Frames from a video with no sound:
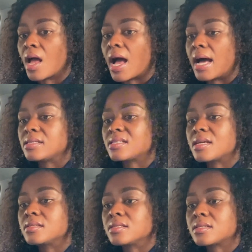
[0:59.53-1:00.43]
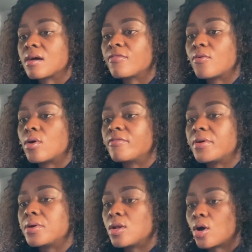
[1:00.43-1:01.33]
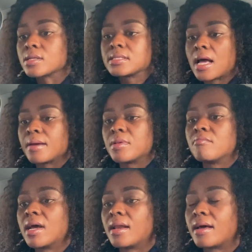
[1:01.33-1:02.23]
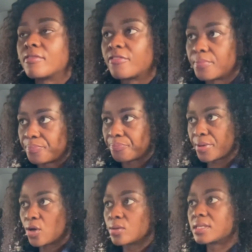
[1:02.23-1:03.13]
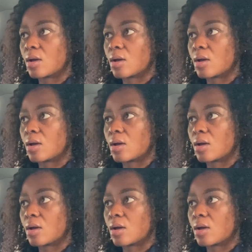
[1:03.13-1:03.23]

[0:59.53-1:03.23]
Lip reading: I stayed stuck for a very long time in my life because I